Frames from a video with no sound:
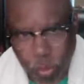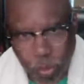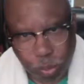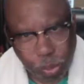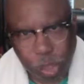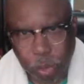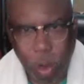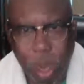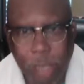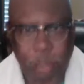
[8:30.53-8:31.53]
be
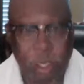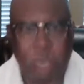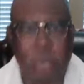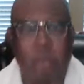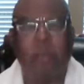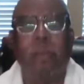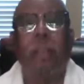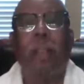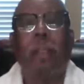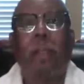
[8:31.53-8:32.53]
Christ-like
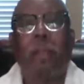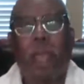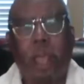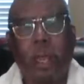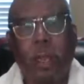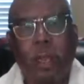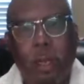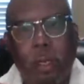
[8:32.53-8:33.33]
and uh,